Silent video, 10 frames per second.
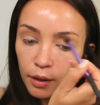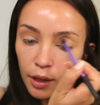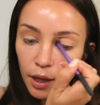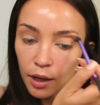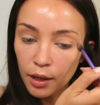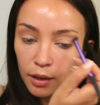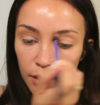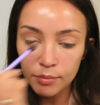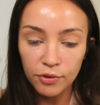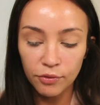
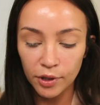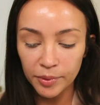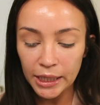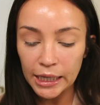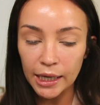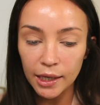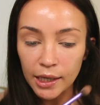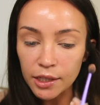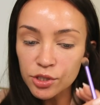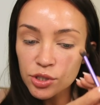And before we get
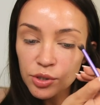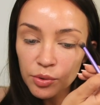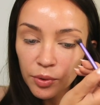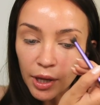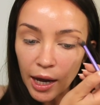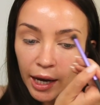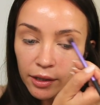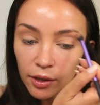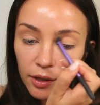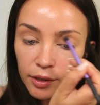into the eye
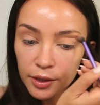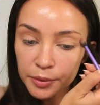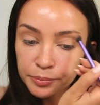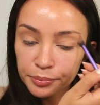look,